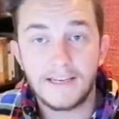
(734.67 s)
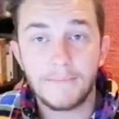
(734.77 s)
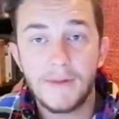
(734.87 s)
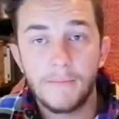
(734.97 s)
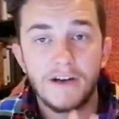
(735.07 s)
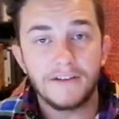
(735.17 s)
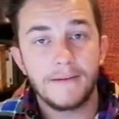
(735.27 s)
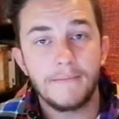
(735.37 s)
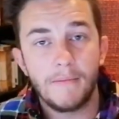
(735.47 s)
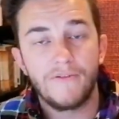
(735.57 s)
Tip
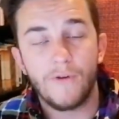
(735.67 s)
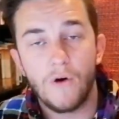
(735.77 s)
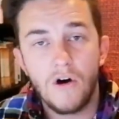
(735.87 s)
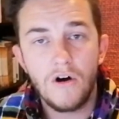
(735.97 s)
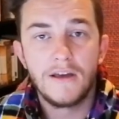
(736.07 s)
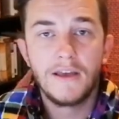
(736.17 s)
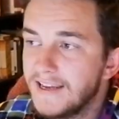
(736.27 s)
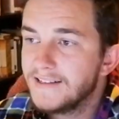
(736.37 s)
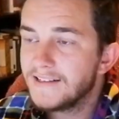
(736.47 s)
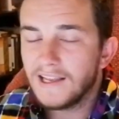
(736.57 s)
number 4
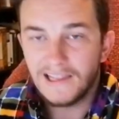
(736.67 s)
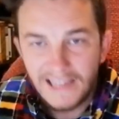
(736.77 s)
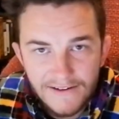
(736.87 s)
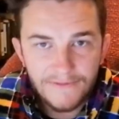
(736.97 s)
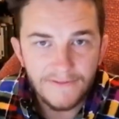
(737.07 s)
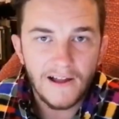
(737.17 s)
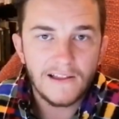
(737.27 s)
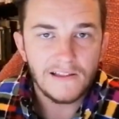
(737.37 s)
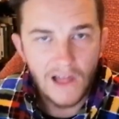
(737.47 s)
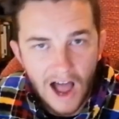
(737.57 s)
is live
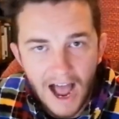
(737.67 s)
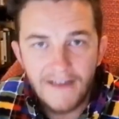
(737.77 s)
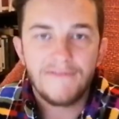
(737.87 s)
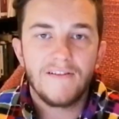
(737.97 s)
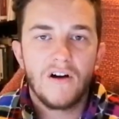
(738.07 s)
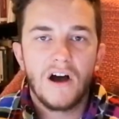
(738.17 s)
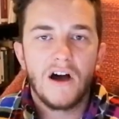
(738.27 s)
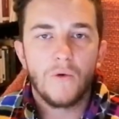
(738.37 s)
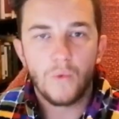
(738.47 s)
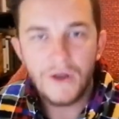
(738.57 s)
life
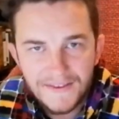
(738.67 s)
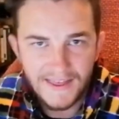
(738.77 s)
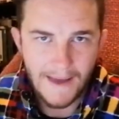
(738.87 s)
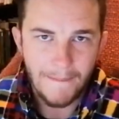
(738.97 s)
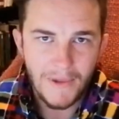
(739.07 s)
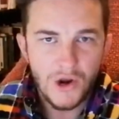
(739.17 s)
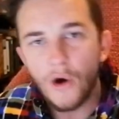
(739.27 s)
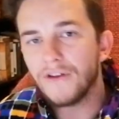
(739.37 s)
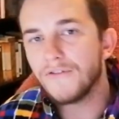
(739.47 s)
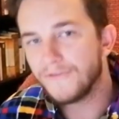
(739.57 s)
with them,
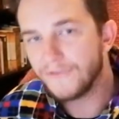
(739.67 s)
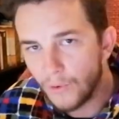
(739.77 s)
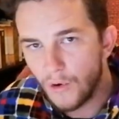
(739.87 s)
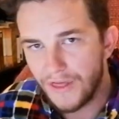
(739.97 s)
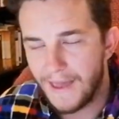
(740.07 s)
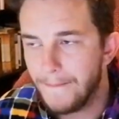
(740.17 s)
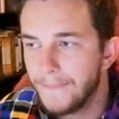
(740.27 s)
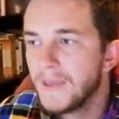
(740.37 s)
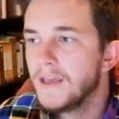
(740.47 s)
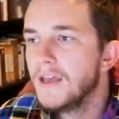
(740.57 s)
not for them.
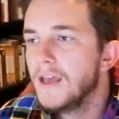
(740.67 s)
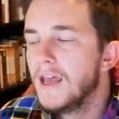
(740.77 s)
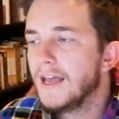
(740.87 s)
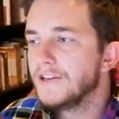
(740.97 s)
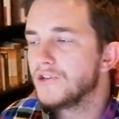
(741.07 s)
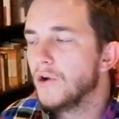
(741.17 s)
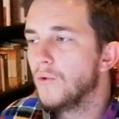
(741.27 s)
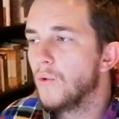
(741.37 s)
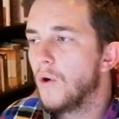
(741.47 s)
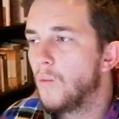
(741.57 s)
And
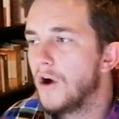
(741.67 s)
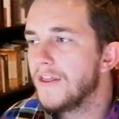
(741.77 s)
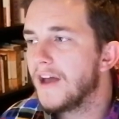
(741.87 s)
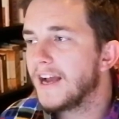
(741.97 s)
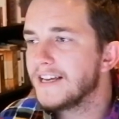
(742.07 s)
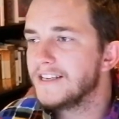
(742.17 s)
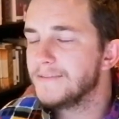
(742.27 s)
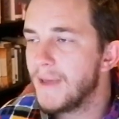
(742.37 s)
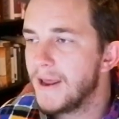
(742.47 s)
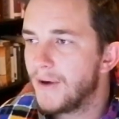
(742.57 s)
so what I guess
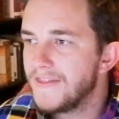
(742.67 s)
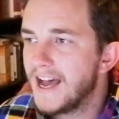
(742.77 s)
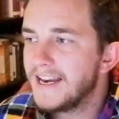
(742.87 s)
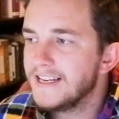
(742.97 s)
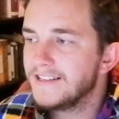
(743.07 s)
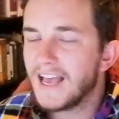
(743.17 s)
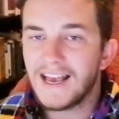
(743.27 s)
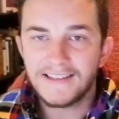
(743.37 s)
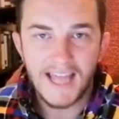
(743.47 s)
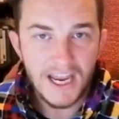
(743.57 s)
is meant by that is
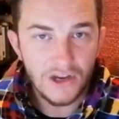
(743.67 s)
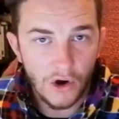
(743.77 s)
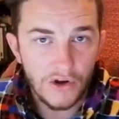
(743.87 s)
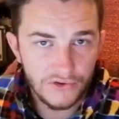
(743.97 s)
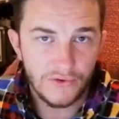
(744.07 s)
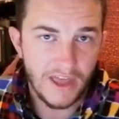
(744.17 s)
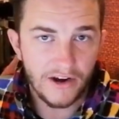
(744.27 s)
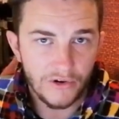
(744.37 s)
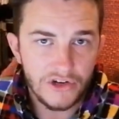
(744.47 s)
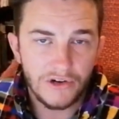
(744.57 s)
as they go through their
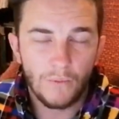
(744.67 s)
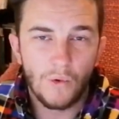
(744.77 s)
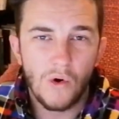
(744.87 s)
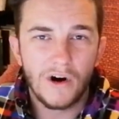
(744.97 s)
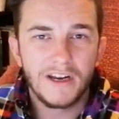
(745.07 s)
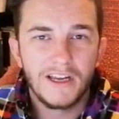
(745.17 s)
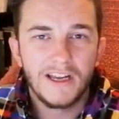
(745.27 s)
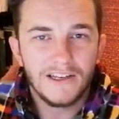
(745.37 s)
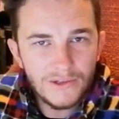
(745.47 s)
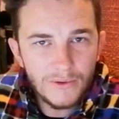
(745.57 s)
Christian walk,
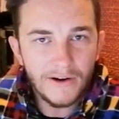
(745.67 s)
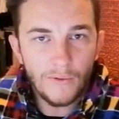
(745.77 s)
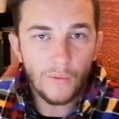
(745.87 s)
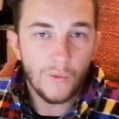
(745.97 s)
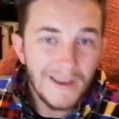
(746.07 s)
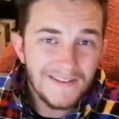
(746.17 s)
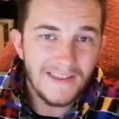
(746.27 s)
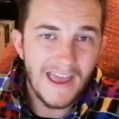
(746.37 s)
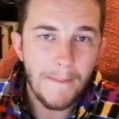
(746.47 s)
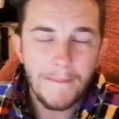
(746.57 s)
do it with
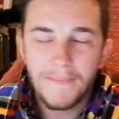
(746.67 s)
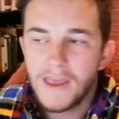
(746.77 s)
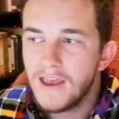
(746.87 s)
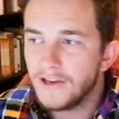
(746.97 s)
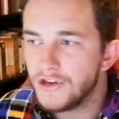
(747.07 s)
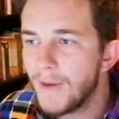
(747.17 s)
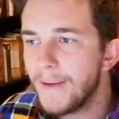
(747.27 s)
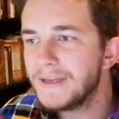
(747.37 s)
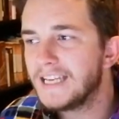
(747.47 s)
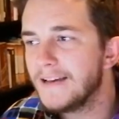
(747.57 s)
them. You
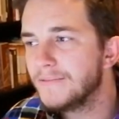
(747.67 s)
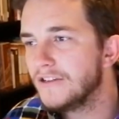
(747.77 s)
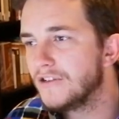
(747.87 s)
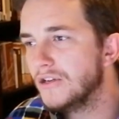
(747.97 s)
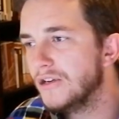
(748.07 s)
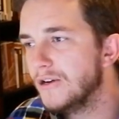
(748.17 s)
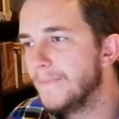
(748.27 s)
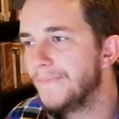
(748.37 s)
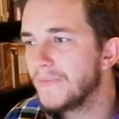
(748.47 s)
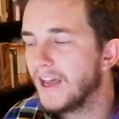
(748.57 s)
might be tempted
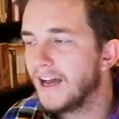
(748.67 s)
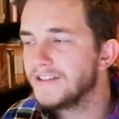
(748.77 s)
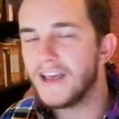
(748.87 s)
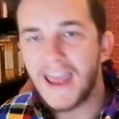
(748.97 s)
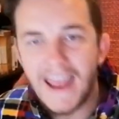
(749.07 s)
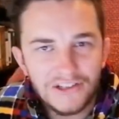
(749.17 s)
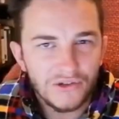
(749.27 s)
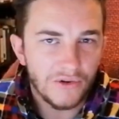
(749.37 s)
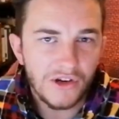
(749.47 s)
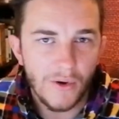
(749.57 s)
to
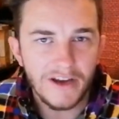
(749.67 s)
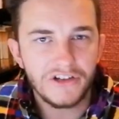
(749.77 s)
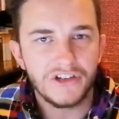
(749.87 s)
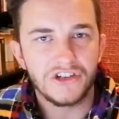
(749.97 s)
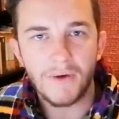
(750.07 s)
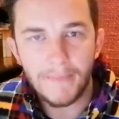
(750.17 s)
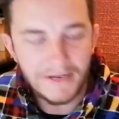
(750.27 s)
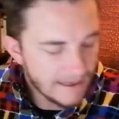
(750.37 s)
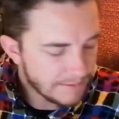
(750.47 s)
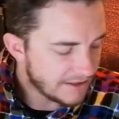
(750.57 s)
answer all the questions. You might be
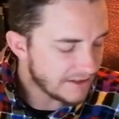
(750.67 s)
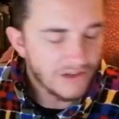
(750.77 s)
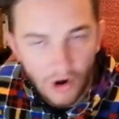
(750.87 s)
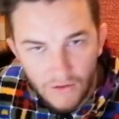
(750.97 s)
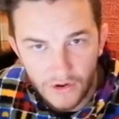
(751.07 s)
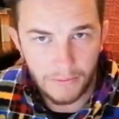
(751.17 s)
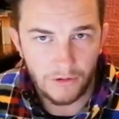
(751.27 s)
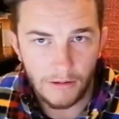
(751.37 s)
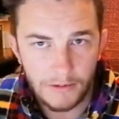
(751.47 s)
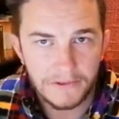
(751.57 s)
tempted to solve all the
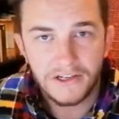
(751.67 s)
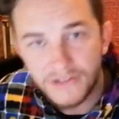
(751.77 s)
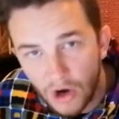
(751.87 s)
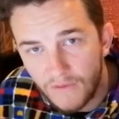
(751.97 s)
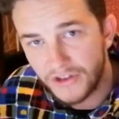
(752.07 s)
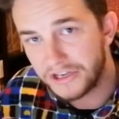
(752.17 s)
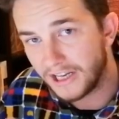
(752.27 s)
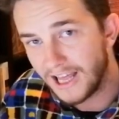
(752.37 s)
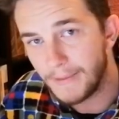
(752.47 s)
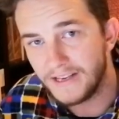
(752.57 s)
problems, to solve all the
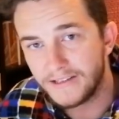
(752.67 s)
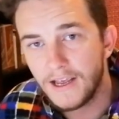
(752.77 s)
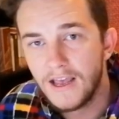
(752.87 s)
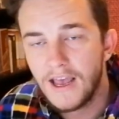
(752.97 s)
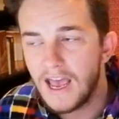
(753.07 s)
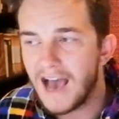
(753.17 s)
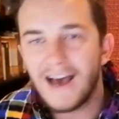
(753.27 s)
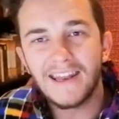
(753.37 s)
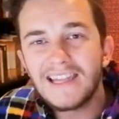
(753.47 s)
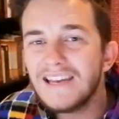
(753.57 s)
dilemmas,
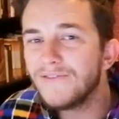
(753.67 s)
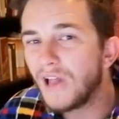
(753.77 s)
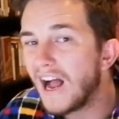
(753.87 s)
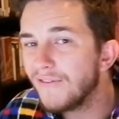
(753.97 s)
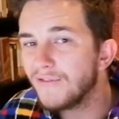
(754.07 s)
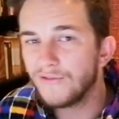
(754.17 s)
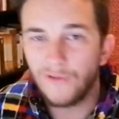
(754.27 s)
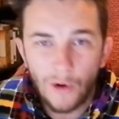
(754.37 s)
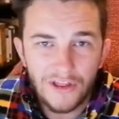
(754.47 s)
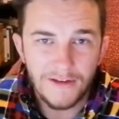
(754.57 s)
and live life
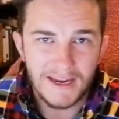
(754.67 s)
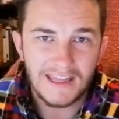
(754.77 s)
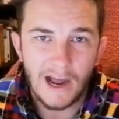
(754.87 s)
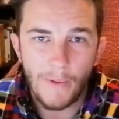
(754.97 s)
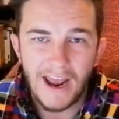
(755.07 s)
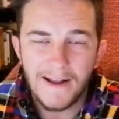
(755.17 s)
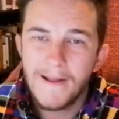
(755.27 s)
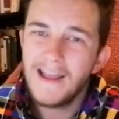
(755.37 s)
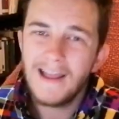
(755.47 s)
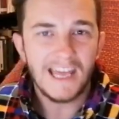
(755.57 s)
for them in that way.
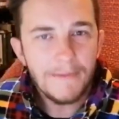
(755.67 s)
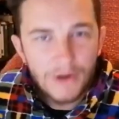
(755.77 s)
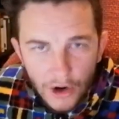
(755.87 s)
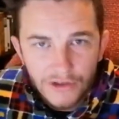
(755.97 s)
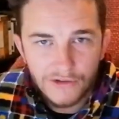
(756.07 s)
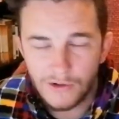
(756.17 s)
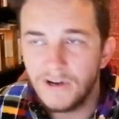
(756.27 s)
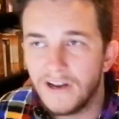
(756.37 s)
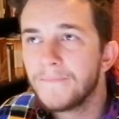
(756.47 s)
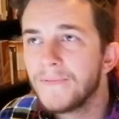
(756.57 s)
Let them go through
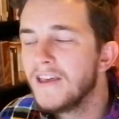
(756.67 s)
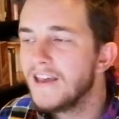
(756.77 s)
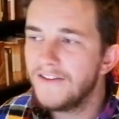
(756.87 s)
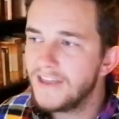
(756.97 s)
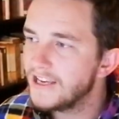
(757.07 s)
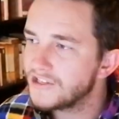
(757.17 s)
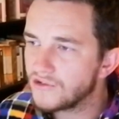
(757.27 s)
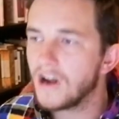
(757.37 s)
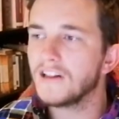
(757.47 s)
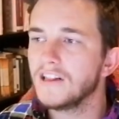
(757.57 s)
it. If they're
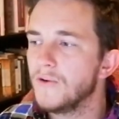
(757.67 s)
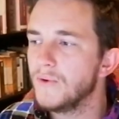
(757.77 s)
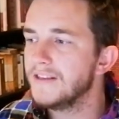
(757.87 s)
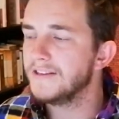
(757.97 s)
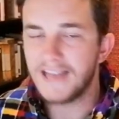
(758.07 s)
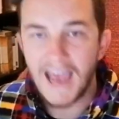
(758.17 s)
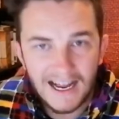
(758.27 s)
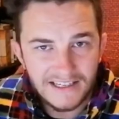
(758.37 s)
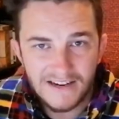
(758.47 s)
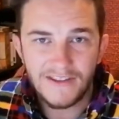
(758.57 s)
struggling with
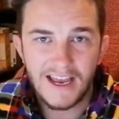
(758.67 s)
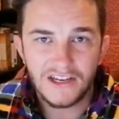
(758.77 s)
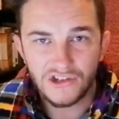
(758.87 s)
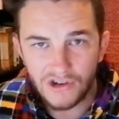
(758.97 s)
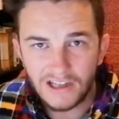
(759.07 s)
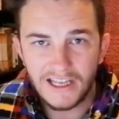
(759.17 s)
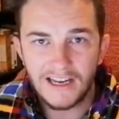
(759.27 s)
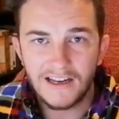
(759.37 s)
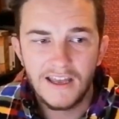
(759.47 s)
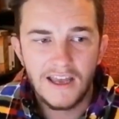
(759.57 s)
doubts, if they're
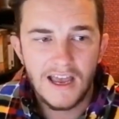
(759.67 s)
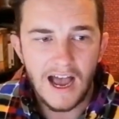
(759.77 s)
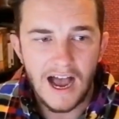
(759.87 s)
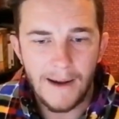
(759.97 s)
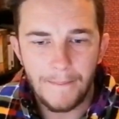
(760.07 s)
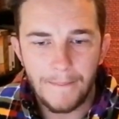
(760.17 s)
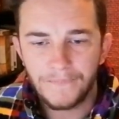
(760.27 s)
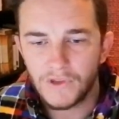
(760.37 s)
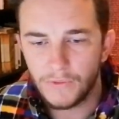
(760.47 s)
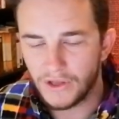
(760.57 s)
struggling
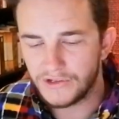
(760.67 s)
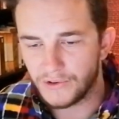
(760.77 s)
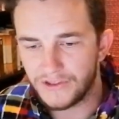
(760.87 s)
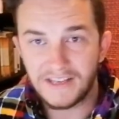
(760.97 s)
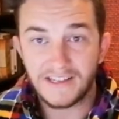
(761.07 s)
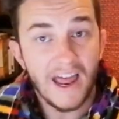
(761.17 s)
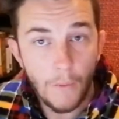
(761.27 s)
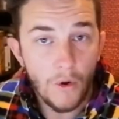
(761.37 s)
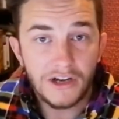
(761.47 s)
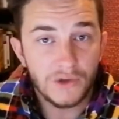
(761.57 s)
with those sort of things, and they
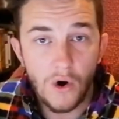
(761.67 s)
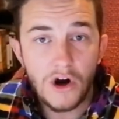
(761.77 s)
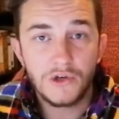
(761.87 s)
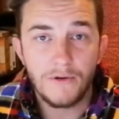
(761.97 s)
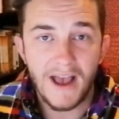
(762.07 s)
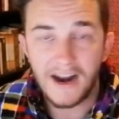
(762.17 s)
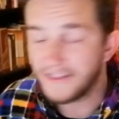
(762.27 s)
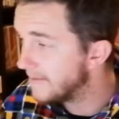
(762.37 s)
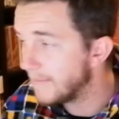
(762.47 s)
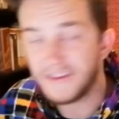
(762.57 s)
want to talk to you about it,
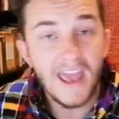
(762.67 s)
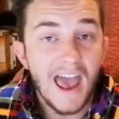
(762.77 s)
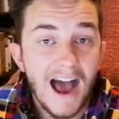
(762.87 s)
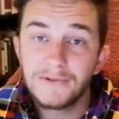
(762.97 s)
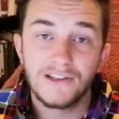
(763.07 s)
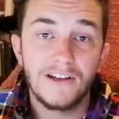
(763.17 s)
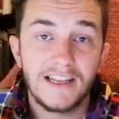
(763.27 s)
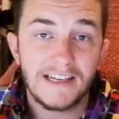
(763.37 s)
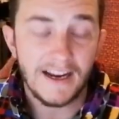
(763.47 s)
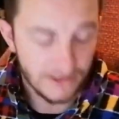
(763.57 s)
then yeah,
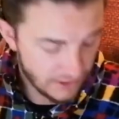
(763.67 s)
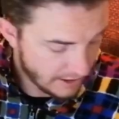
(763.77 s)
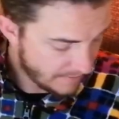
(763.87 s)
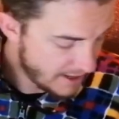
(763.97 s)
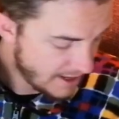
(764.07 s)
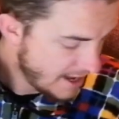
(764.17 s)
absolutely take it to them.